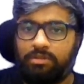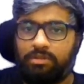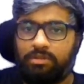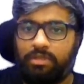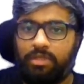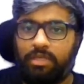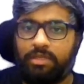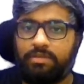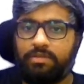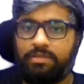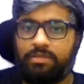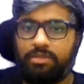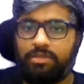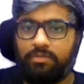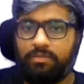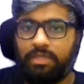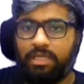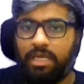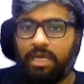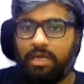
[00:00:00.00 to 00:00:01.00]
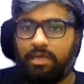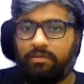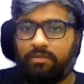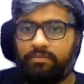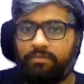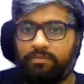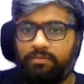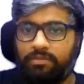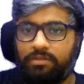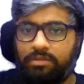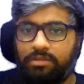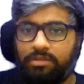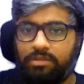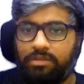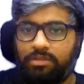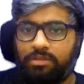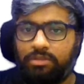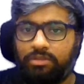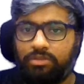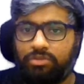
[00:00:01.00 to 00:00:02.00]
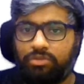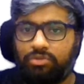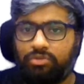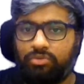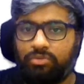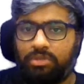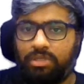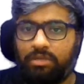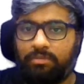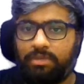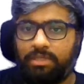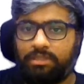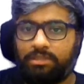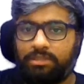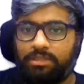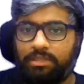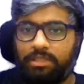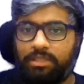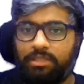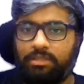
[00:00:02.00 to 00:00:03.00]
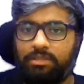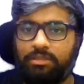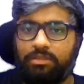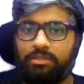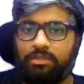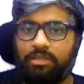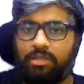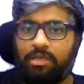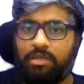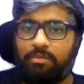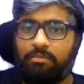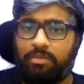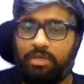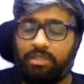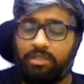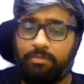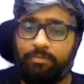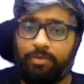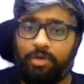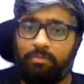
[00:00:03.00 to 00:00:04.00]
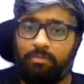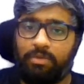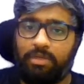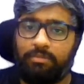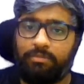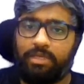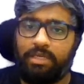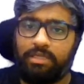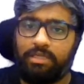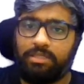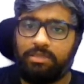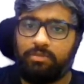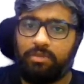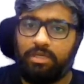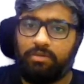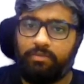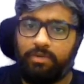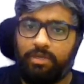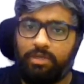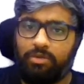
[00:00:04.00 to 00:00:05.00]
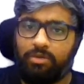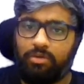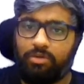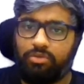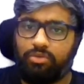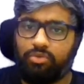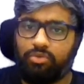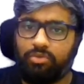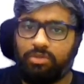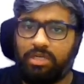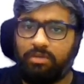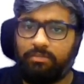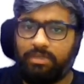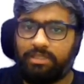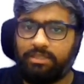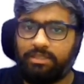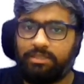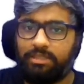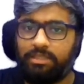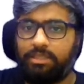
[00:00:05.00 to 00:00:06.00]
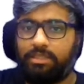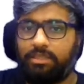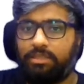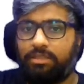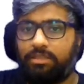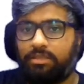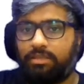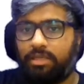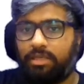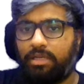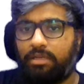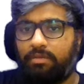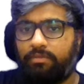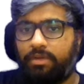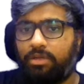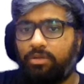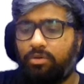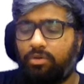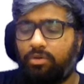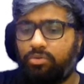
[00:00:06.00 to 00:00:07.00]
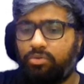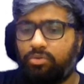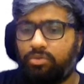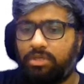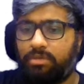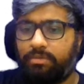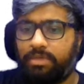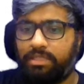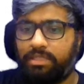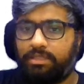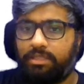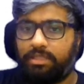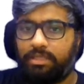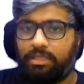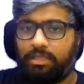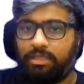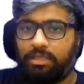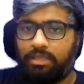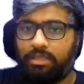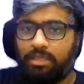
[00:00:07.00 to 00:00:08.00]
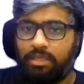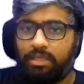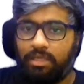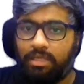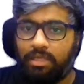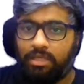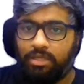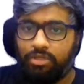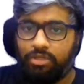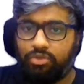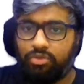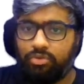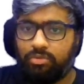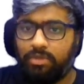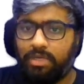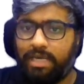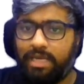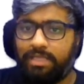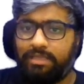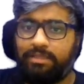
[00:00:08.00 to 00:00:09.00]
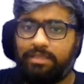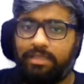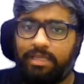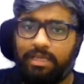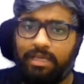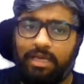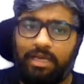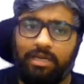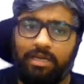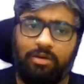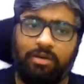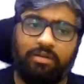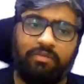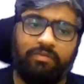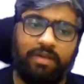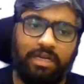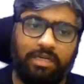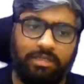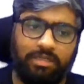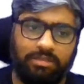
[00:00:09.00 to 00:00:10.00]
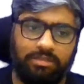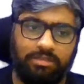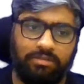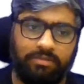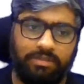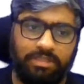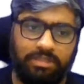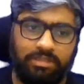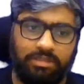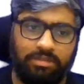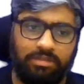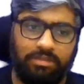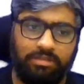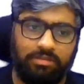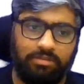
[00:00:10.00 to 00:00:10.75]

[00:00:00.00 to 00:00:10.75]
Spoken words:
Yes, you will have 2 comma 3. But the problem here is what? When you go 2 comma 3, right? When you go 2 comma 3, 2 and 3 are not factors of each other.